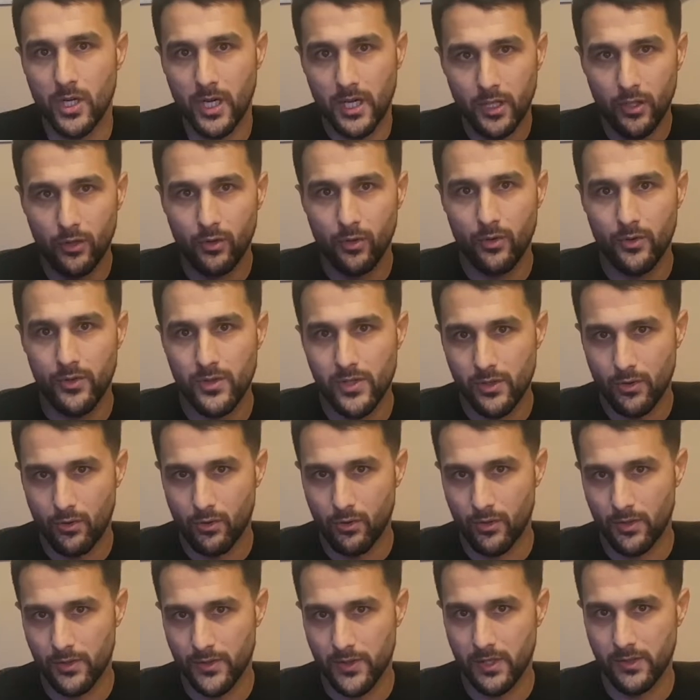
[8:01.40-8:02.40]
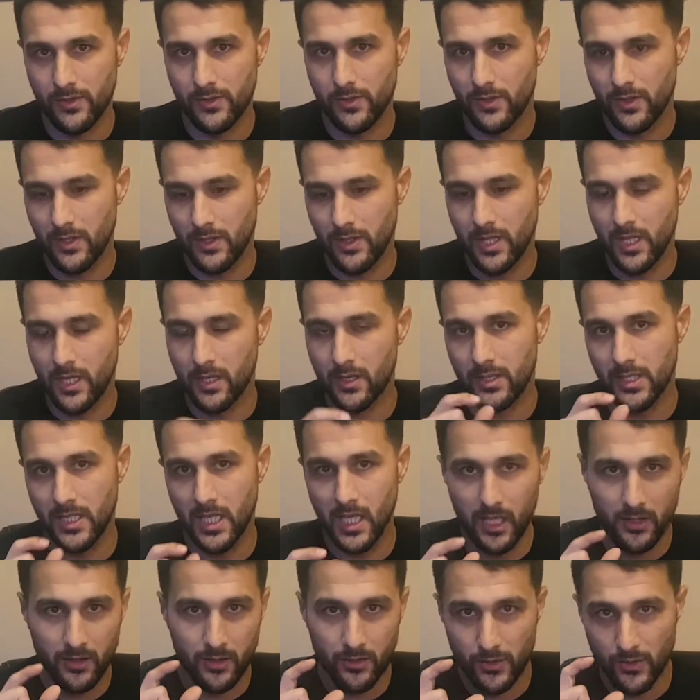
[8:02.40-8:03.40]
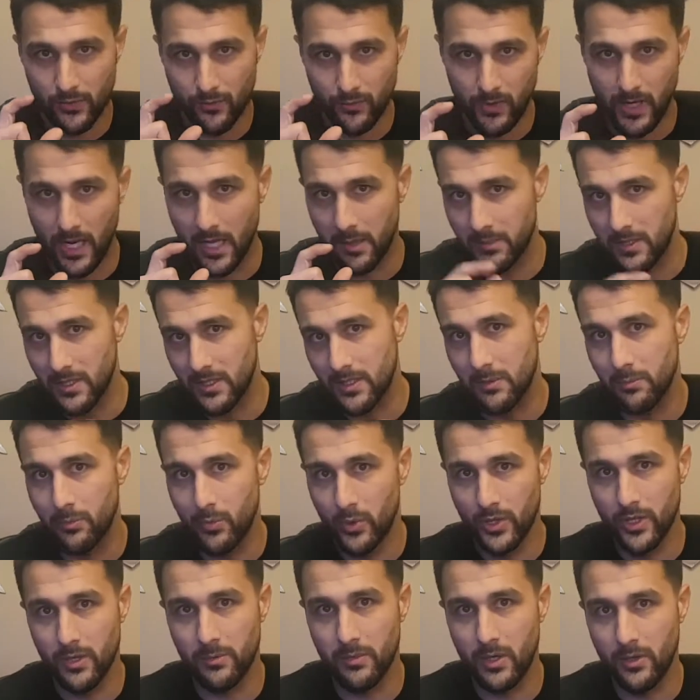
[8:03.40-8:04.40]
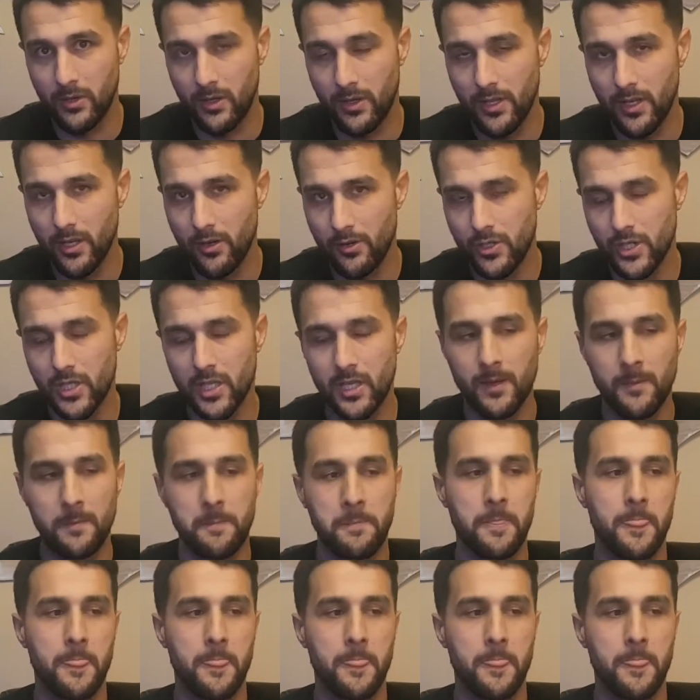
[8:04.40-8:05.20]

trying to grow these corals out so that they could take those fragments and put them out into the ocean.